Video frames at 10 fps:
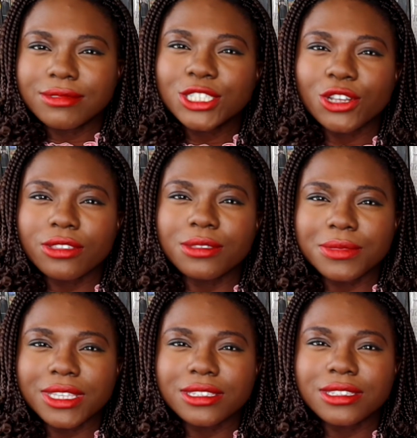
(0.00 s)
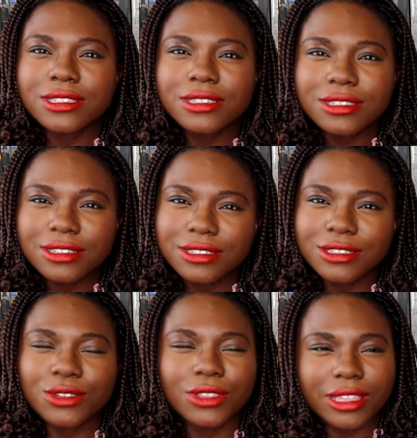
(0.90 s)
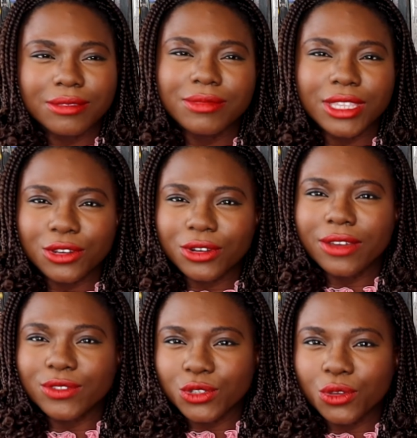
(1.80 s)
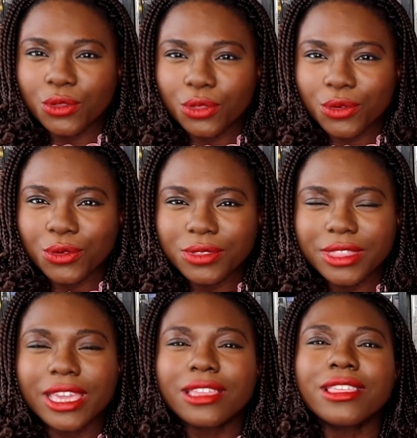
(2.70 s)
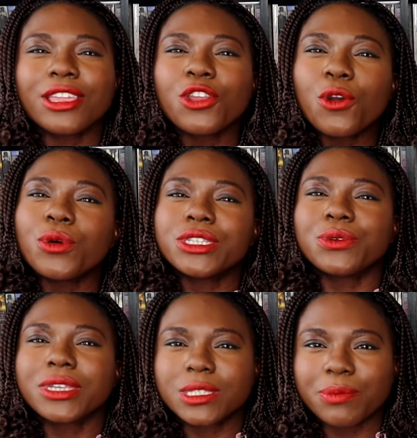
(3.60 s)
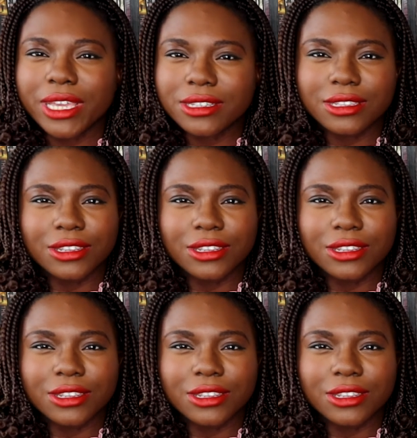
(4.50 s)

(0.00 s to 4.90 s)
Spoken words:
Show them this so that they don't have to go through, they know what to expect.